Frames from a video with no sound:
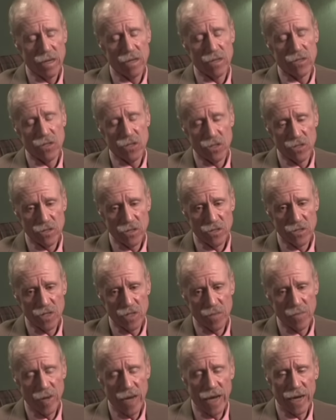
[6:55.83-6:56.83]
And so you
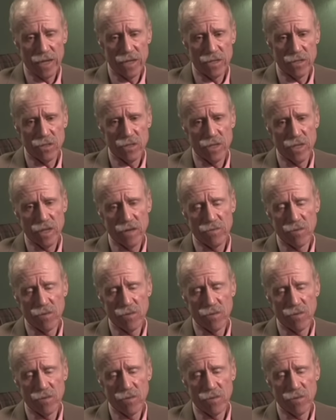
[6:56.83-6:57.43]
sit back and you say,